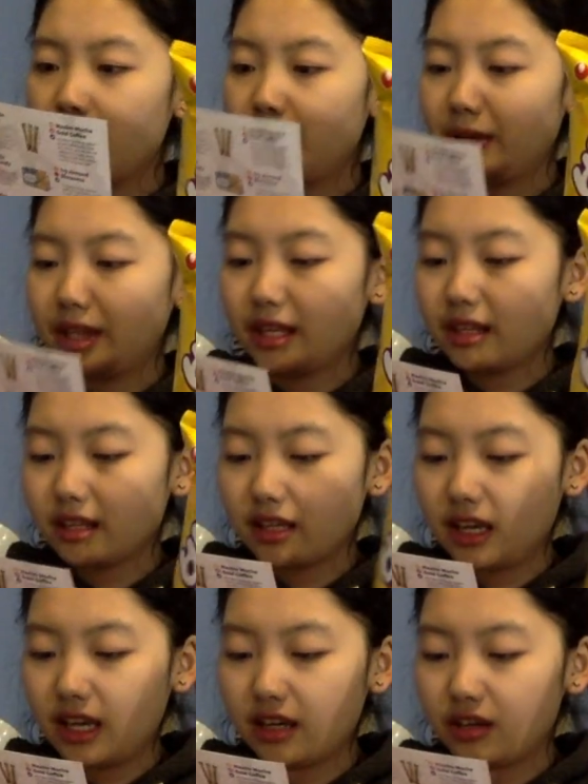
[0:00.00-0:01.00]
banana
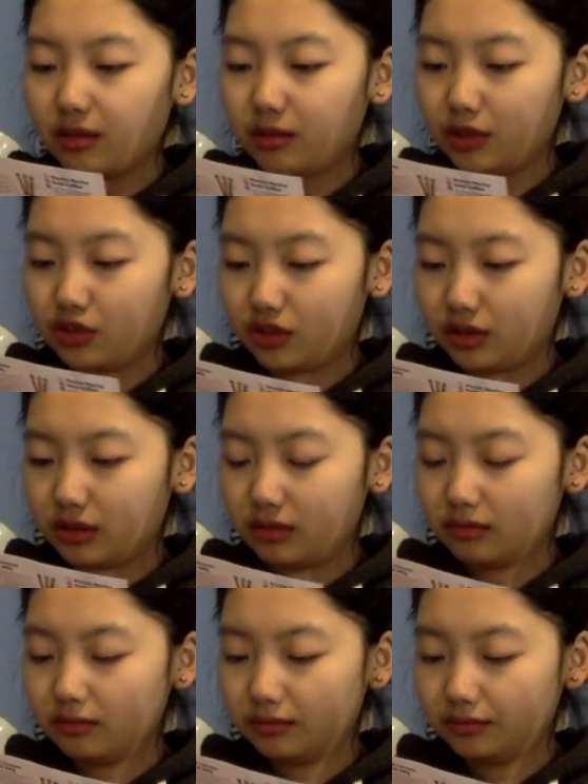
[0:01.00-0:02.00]
cake original.
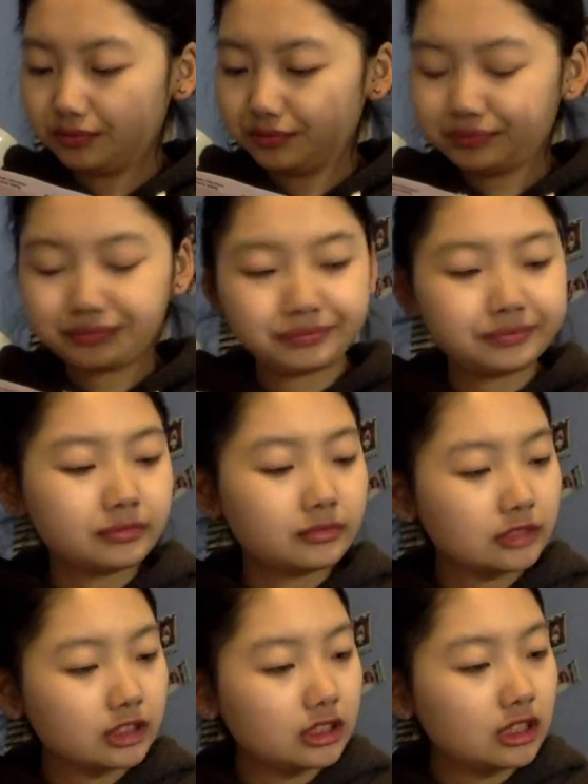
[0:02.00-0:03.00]

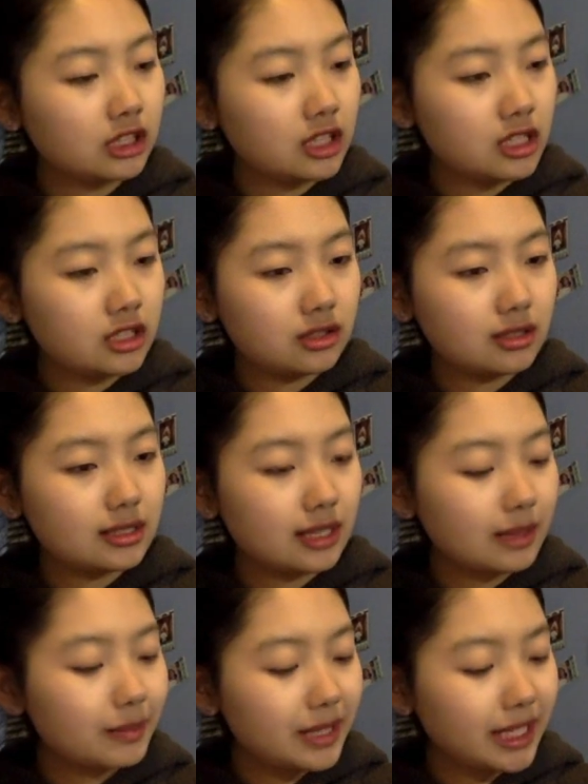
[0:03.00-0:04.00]
So it's
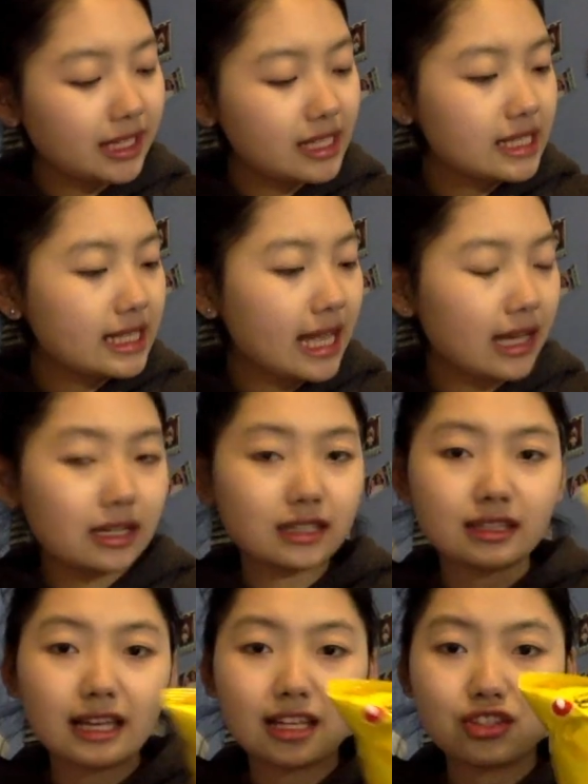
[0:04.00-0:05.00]
like a banana snack
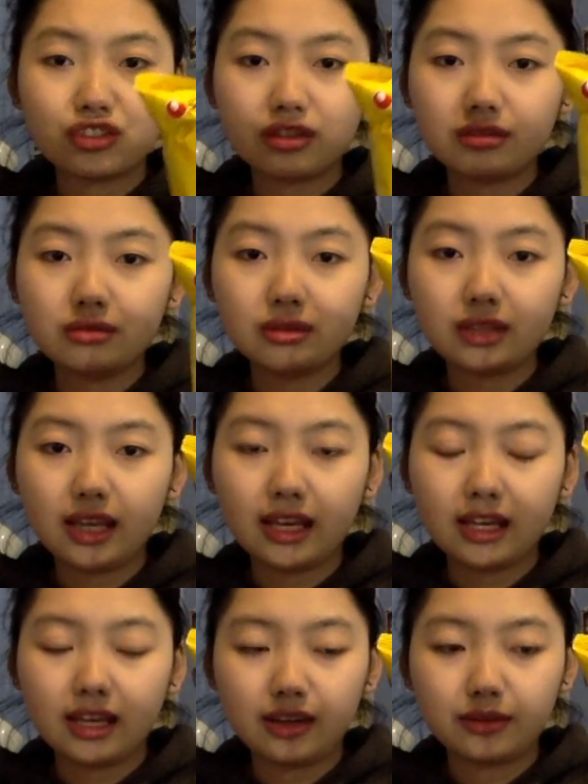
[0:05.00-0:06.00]
that Jungkook
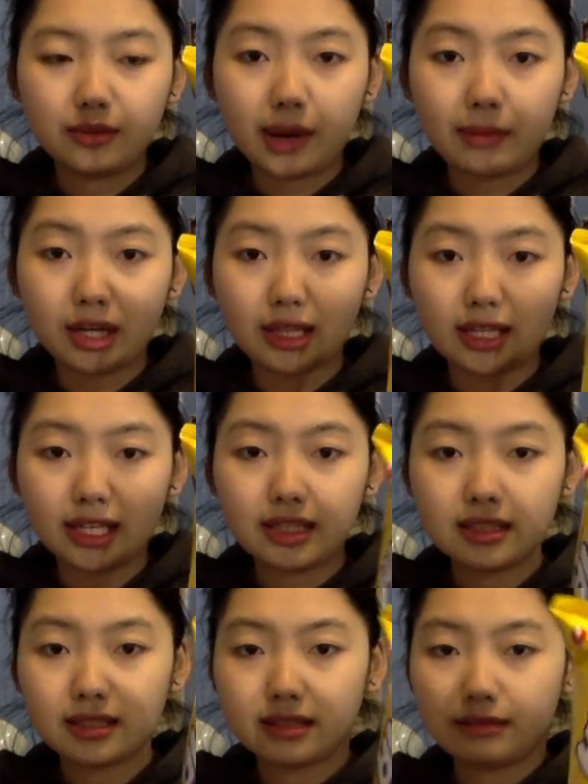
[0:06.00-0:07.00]
and Ratmon likes.